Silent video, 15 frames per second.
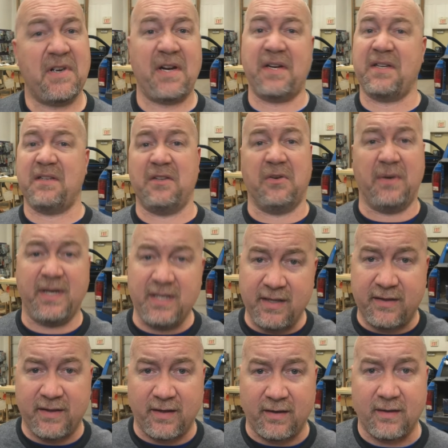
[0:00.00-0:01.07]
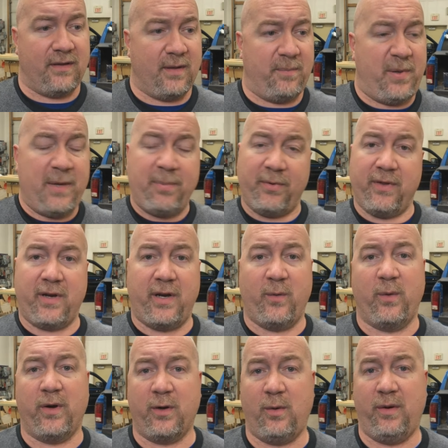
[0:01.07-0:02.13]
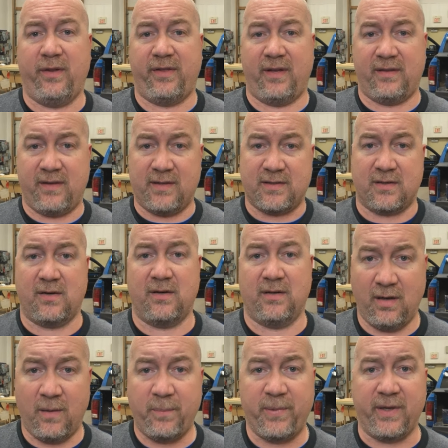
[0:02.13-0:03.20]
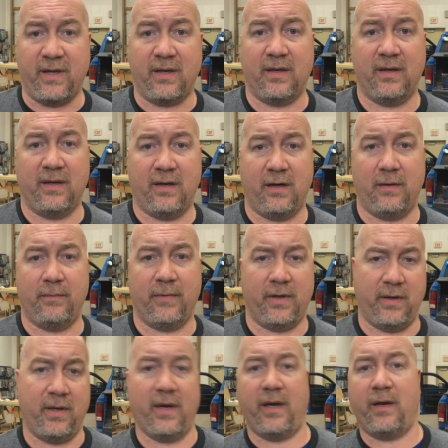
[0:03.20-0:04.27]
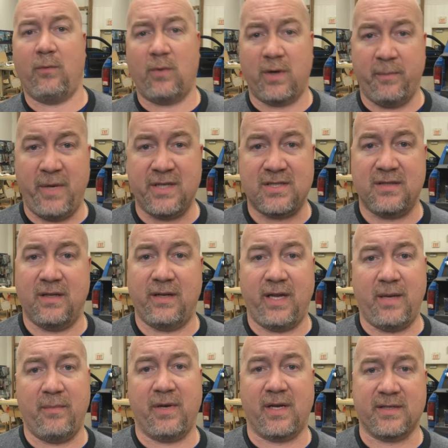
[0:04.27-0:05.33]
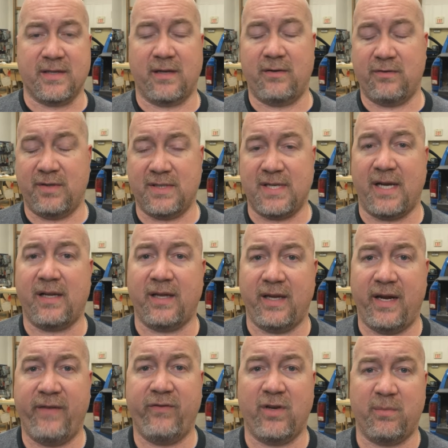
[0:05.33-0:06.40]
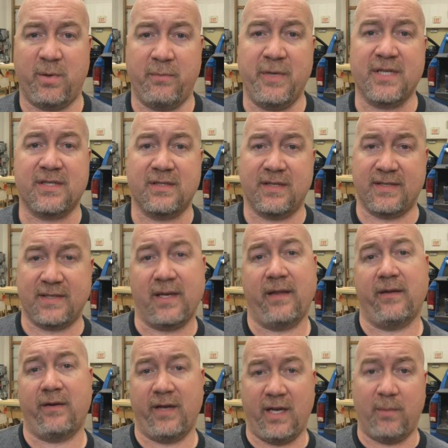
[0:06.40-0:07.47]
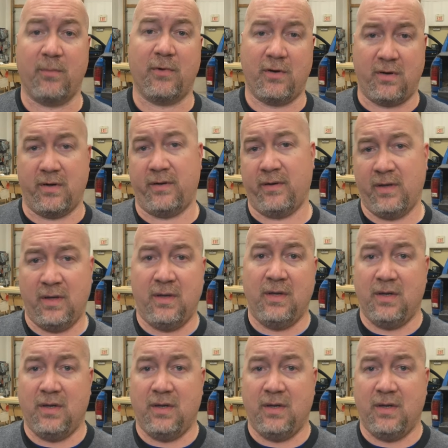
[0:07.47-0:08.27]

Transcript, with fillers: I didn't know anything. The people that I work with at this current company, um, and I don't want to mention the name because I don't exactly have their permission to say their name on